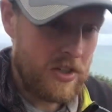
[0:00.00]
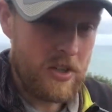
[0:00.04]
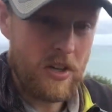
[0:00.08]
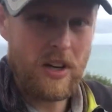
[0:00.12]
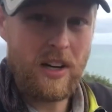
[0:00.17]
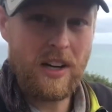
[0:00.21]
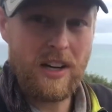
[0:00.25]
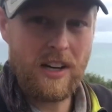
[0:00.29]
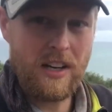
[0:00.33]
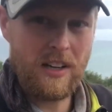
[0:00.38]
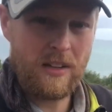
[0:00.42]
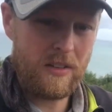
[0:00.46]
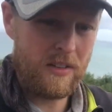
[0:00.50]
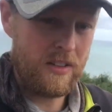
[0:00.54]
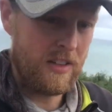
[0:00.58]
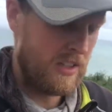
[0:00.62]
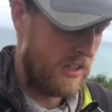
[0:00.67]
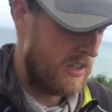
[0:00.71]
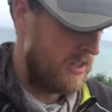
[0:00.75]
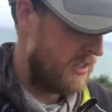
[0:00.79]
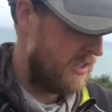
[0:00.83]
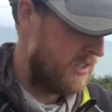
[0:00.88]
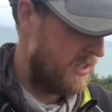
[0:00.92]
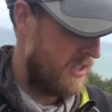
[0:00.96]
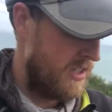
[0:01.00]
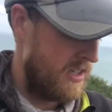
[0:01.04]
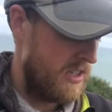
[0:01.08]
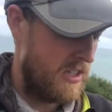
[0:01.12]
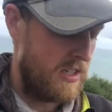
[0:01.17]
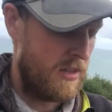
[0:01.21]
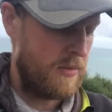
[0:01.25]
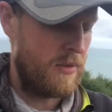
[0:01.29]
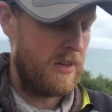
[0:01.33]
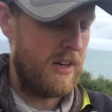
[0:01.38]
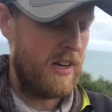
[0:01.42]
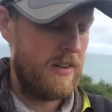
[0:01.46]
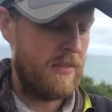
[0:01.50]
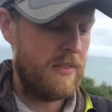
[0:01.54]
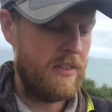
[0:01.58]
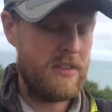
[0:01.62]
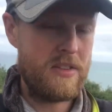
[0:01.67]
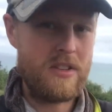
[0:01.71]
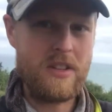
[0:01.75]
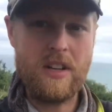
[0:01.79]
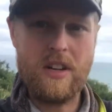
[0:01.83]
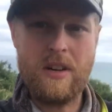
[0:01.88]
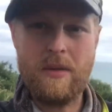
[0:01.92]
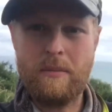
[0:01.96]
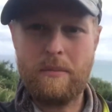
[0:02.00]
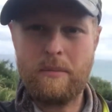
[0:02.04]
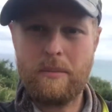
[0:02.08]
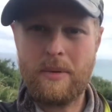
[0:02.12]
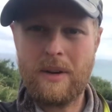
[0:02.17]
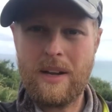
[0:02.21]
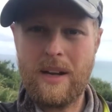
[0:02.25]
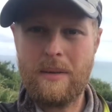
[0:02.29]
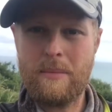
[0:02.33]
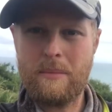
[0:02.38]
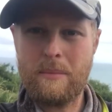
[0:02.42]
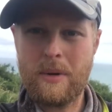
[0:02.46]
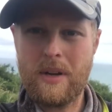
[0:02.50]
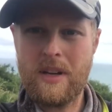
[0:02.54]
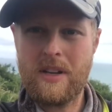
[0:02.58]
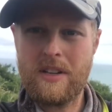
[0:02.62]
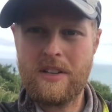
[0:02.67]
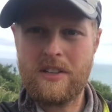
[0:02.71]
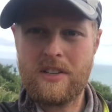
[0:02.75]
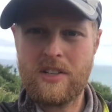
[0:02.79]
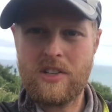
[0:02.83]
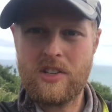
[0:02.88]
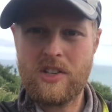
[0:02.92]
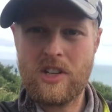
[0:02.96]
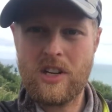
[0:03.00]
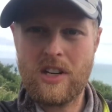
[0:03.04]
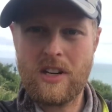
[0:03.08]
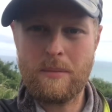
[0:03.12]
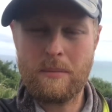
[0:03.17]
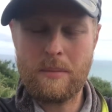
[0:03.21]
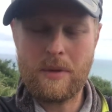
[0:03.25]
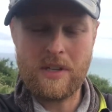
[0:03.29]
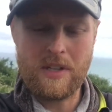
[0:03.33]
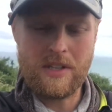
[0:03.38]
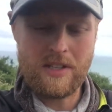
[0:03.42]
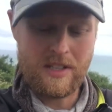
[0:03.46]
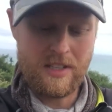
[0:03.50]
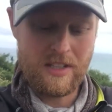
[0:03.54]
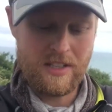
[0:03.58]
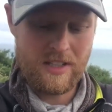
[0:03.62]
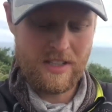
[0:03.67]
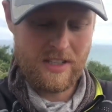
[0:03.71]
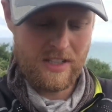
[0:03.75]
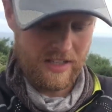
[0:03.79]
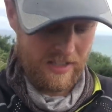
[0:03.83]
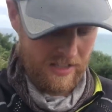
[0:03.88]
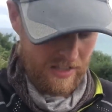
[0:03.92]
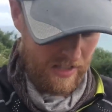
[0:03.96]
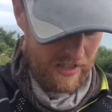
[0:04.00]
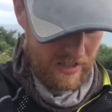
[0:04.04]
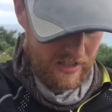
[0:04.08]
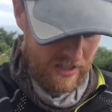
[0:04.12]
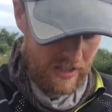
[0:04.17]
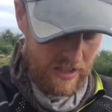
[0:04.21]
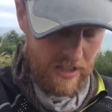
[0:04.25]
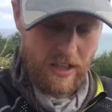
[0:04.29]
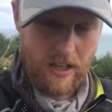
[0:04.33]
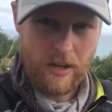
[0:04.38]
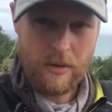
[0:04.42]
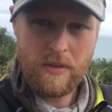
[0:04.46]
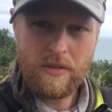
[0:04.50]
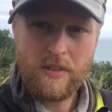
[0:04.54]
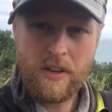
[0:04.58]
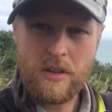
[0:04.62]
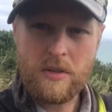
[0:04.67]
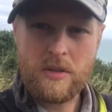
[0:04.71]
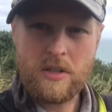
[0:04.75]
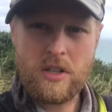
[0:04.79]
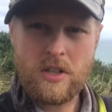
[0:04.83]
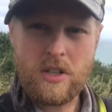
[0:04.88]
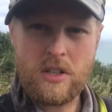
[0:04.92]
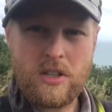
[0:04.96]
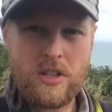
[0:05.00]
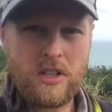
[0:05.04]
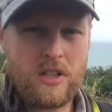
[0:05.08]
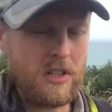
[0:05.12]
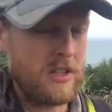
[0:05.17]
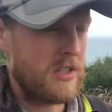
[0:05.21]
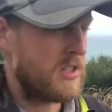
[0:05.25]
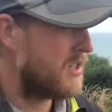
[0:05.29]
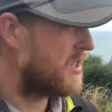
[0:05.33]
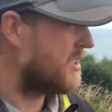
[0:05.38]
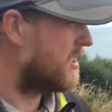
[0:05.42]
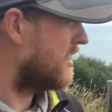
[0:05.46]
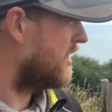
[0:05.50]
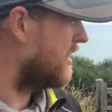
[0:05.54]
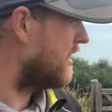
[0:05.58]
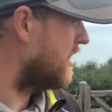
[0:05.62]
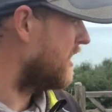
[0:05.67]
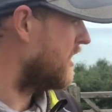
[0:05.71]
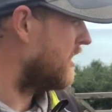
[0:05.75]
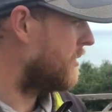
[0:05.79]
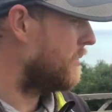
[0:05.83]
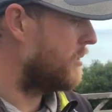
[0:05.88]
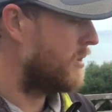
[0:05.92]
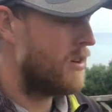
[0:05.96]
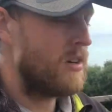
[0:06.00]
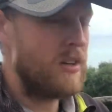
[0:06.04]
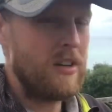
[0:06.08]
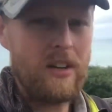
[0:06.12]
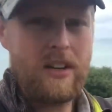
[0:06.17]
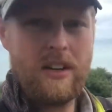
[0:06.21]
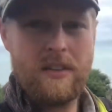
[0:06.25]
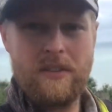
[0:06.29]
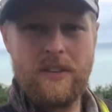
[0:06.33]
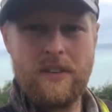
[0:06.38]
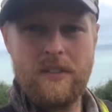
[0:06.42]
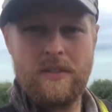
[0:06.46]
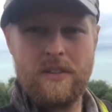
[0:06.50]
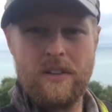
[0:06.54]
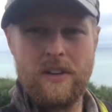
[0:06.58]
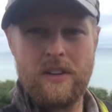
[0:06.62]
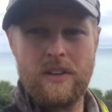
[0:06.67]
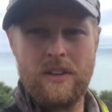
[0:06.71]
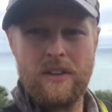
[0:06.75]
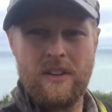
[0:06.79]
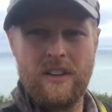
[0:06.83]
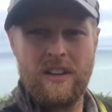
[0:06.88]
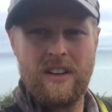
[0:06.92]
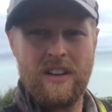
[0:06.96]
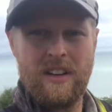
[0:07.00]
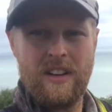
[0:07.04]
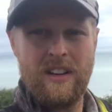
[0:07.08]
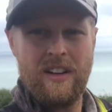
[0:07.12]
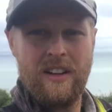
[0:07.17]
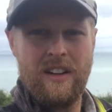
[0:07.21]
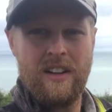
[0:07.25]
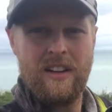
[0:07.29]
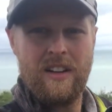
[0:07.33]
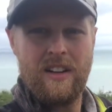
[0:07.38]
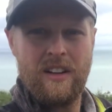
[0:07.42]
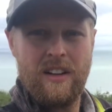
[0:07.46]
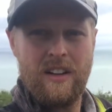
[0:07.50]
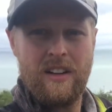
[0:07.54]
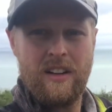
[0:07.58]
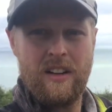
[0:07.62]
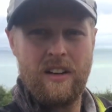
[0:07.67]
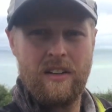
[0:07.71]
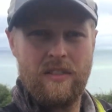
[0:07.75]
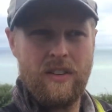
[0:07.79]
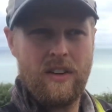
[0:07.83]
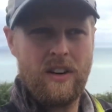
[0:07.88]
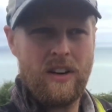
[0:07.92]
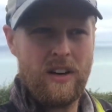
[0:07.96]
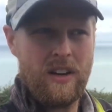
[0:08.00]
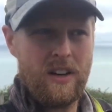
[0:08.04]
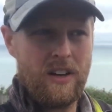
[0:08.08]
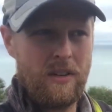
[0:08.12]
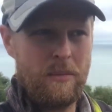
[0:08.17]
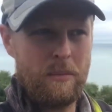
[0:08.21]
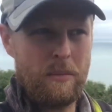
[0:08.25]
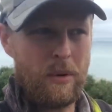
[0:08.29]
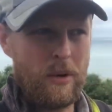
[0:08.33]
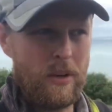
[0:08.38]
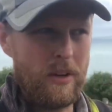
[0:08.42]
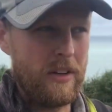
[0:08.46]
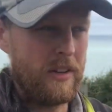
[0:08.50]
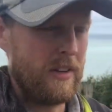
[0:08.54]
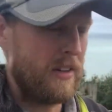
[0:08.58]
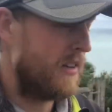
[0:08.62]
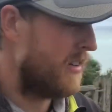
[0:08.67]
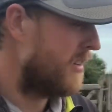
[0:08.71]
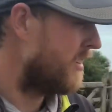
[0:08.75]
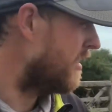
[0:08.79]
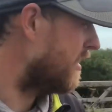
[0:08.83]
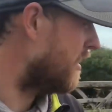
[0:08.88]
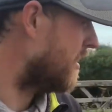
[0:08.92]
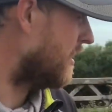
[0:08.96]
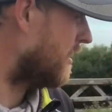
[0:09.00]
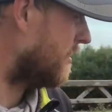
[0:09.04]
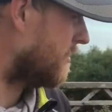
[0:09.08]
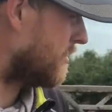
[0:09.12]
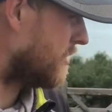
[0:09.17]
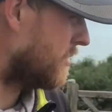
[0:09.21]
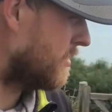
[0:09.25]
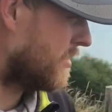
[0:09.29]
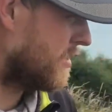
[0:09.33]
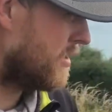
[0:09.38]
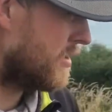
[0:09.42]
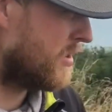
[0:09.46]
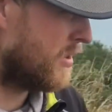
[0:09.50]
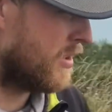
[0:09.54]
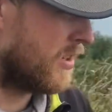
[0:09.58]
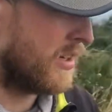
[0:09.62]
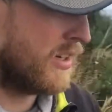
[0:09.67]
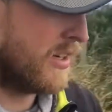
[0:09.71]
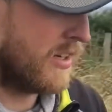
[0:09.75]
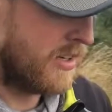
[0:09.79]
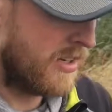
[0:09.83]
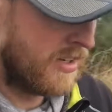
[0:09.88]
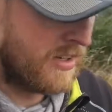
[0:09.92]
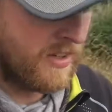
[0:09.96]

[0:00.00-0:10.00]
dry out. Um, we're having some plant-based chicken pieces uh, with loads of couscous. we've got a lovely view of Hartland Point um, to enjoy